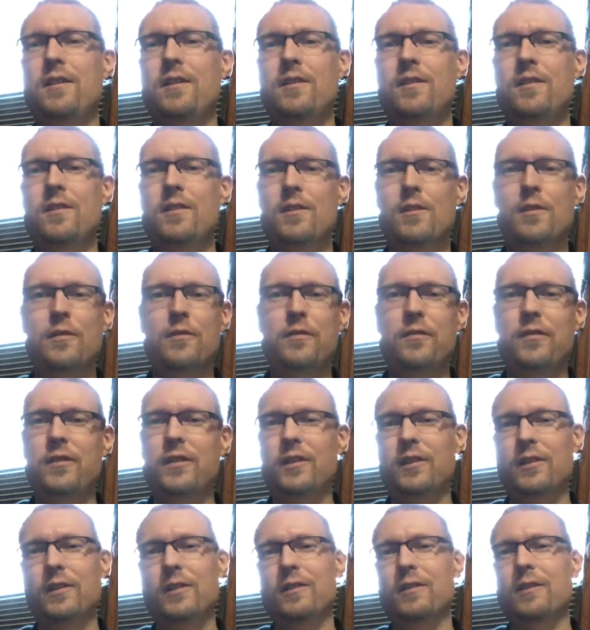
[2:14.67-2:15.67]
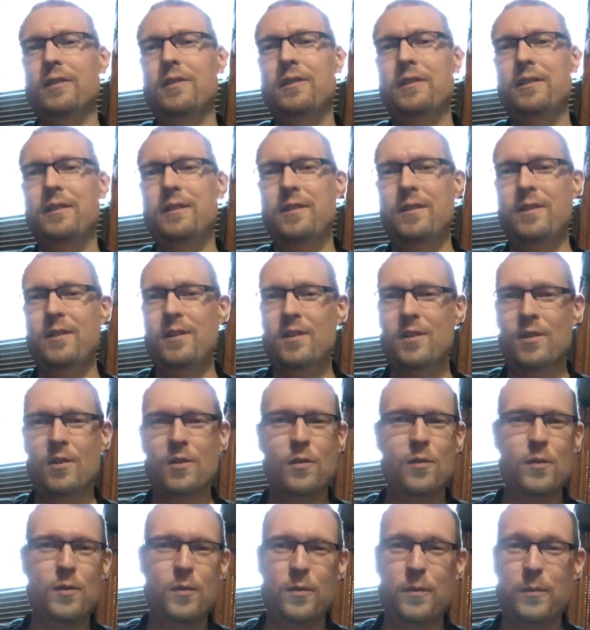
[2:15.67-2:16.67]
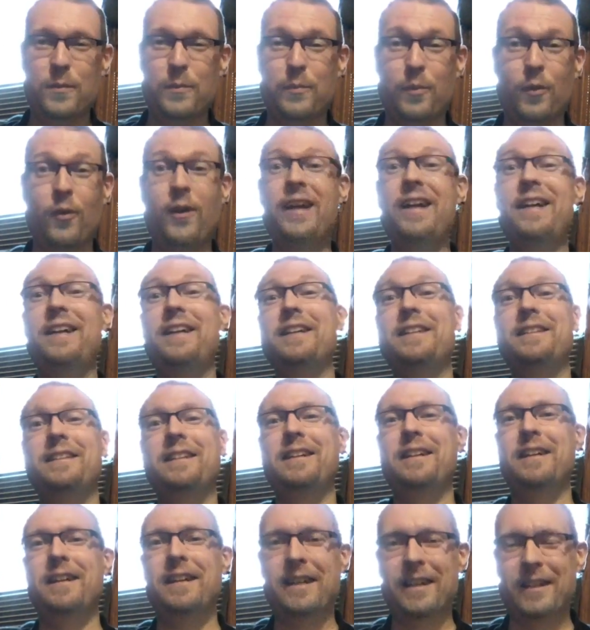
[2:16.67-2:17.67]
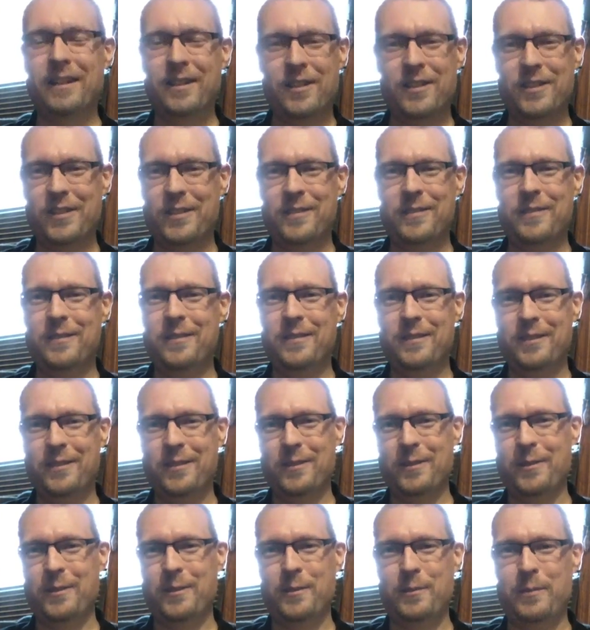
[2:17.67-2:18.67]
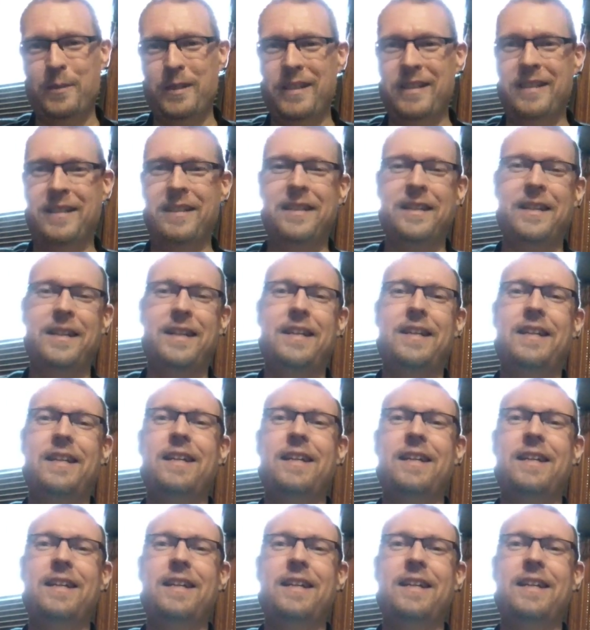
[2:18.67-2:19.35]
no filler, no break in the action, so to speak.